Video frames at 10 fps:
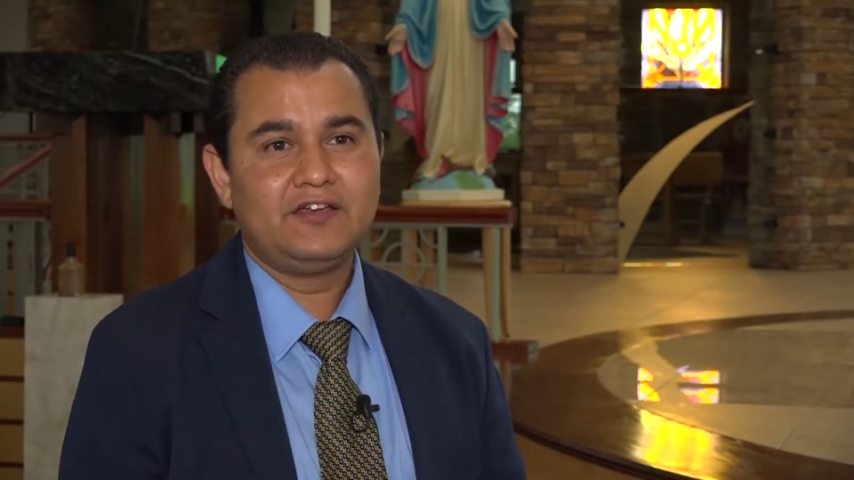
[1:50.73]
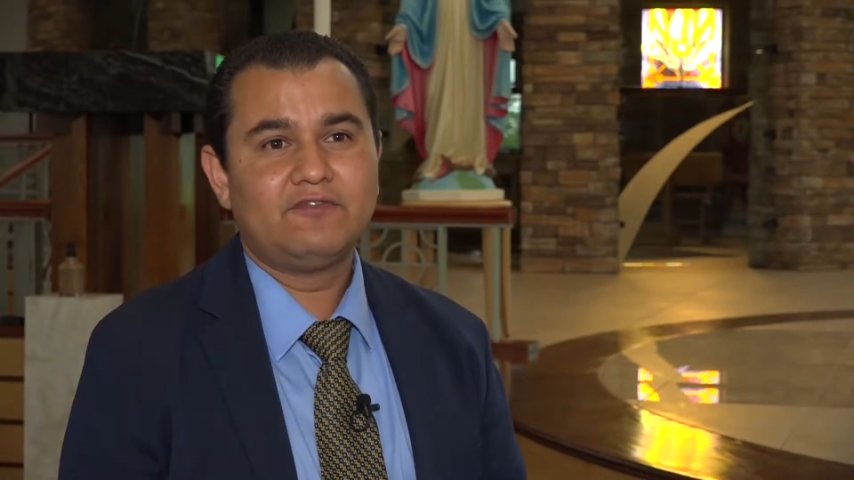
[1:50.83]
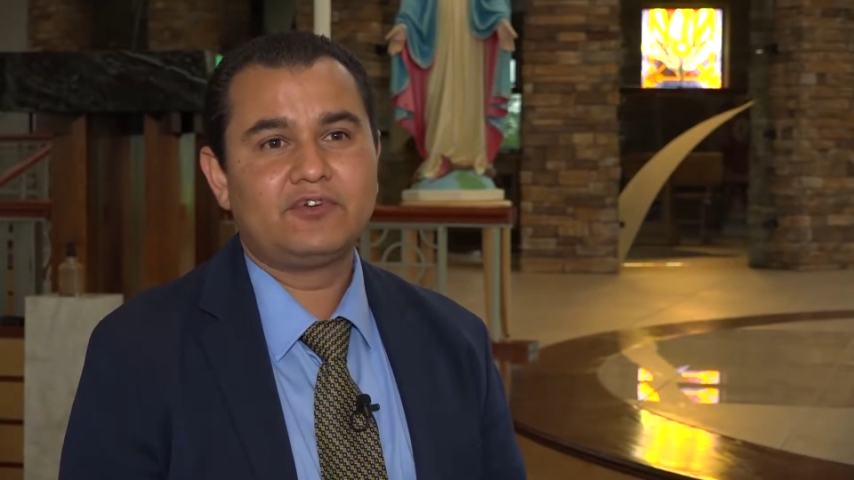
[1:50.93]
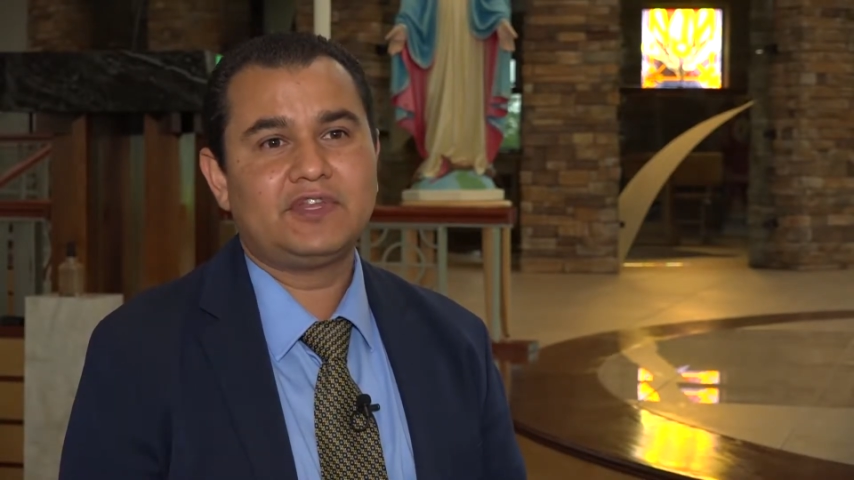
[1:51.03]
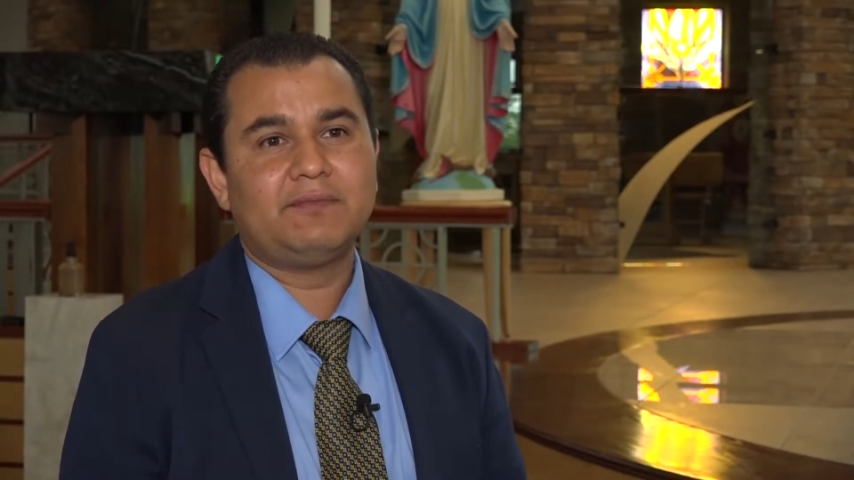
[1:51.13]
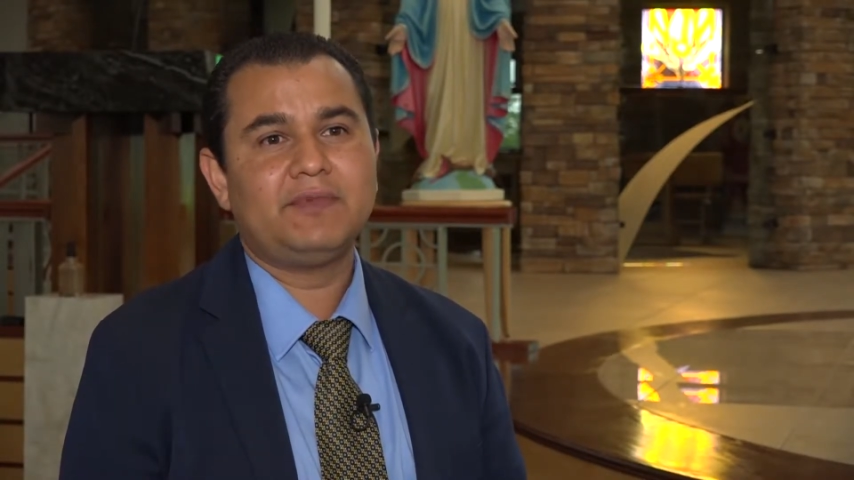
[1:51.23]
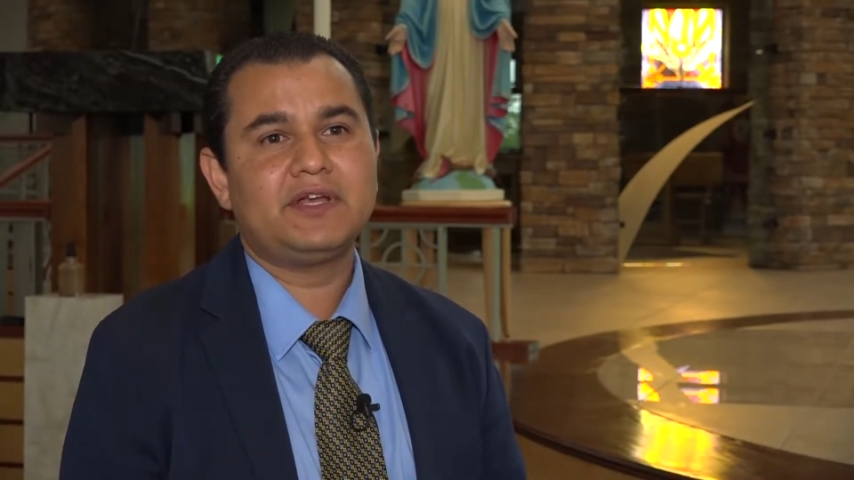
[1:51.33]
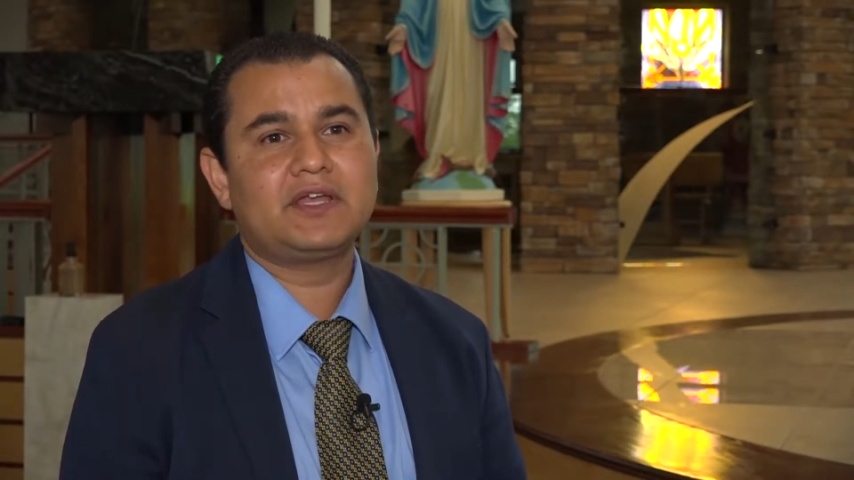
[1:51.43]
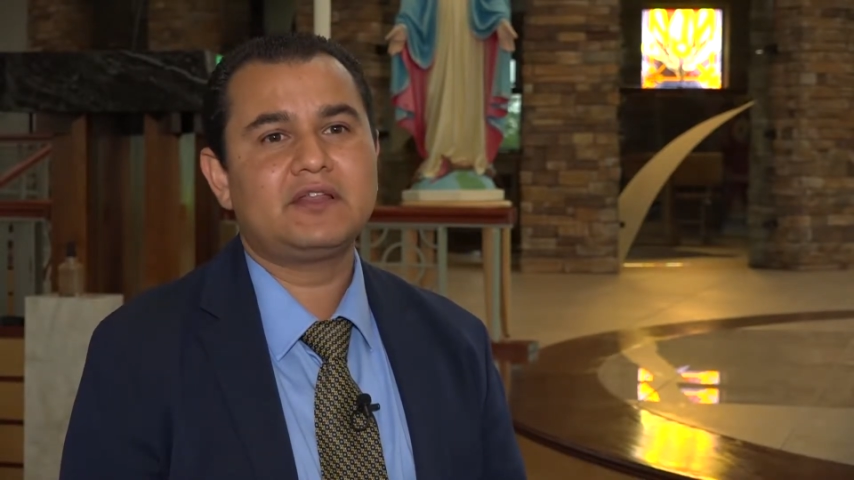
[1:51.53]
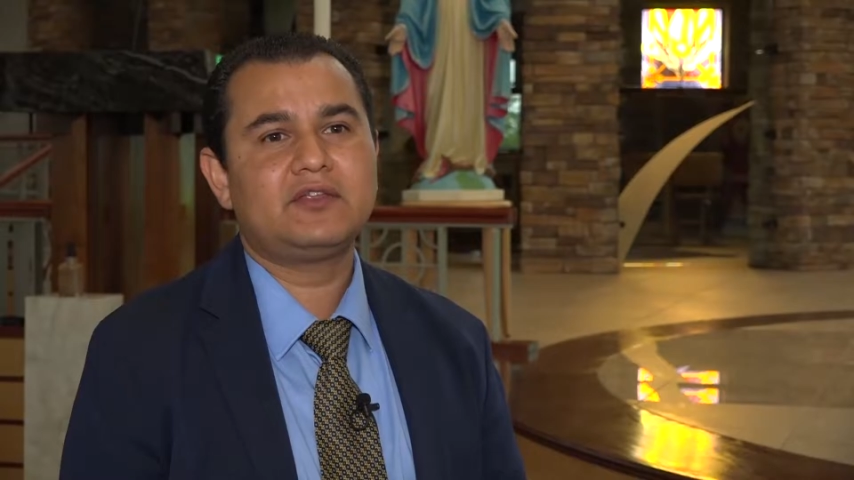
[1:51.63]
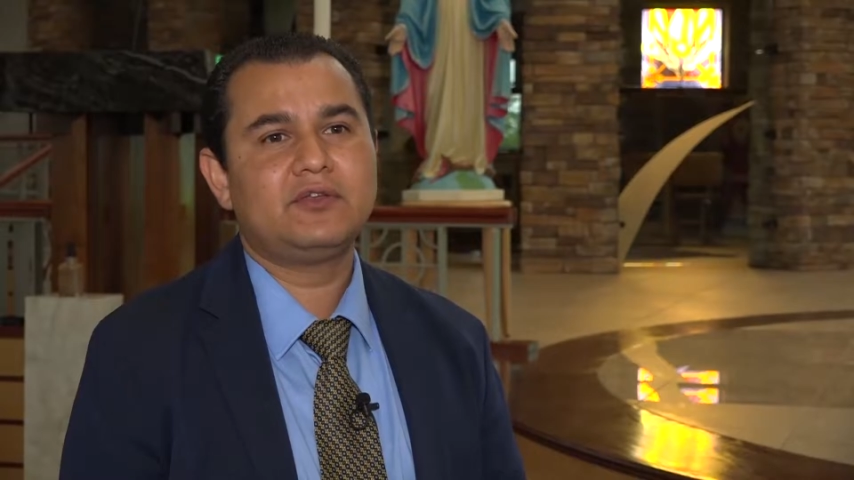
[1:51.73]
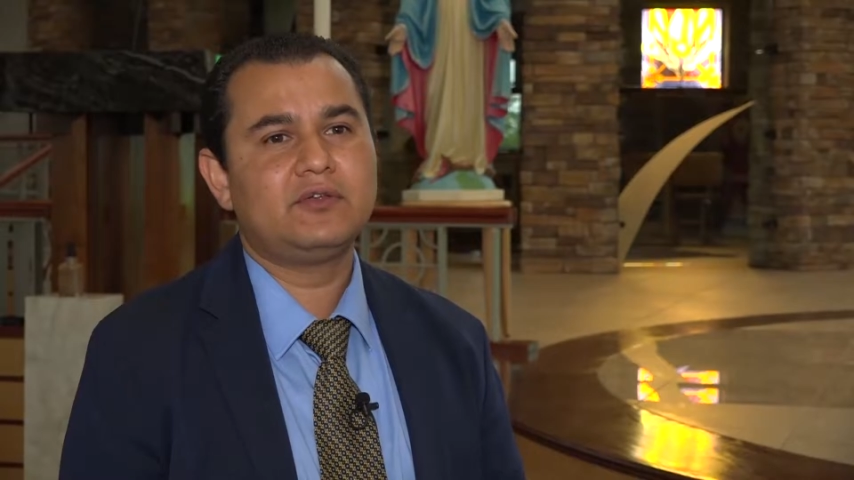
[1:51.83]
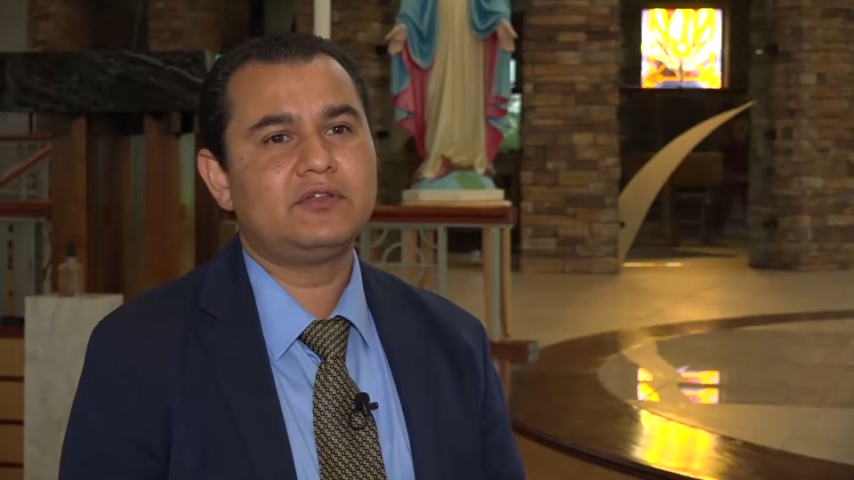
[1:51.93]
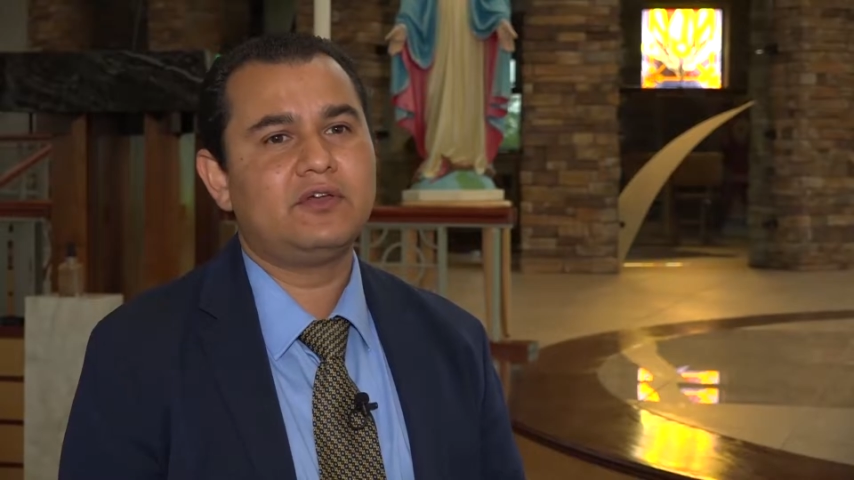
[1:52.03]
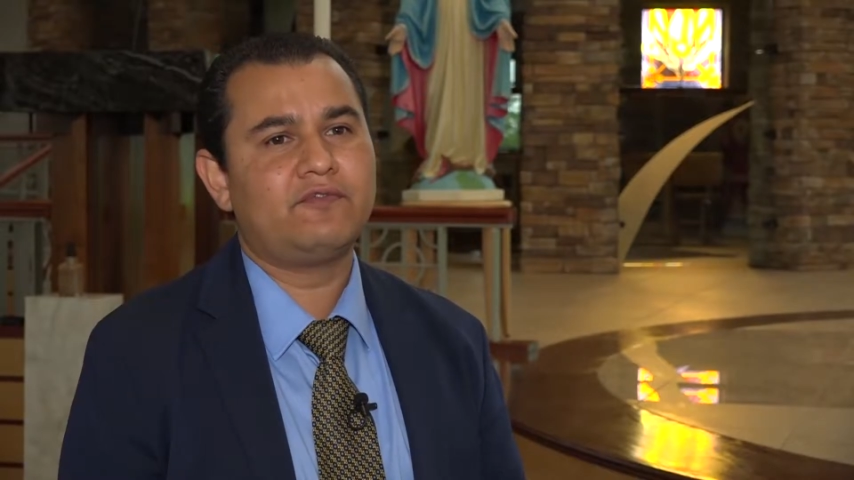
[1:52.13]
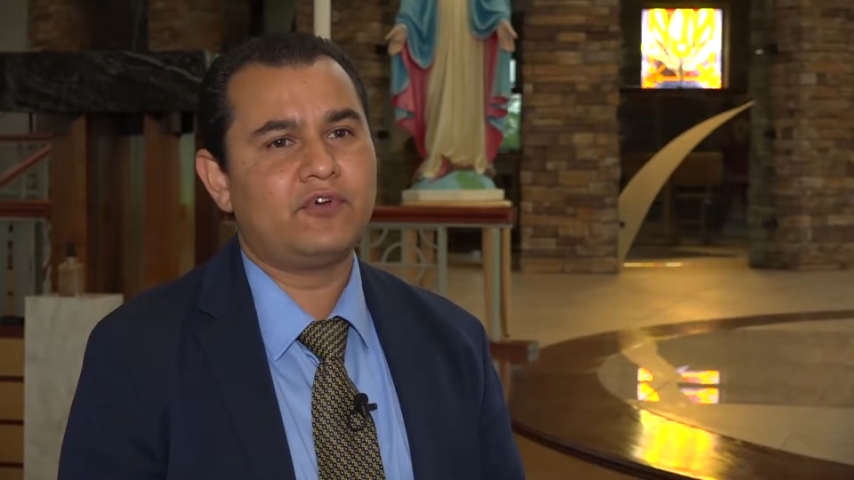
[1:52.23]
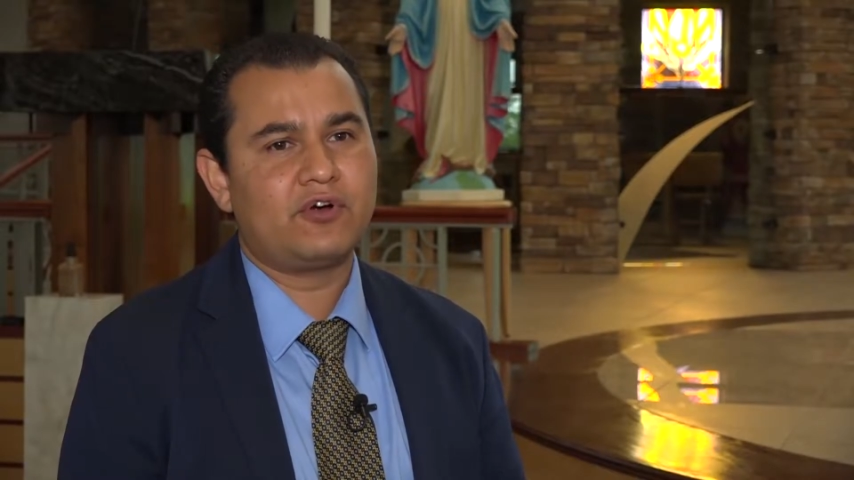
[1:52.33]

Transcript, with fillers: for the American Guild of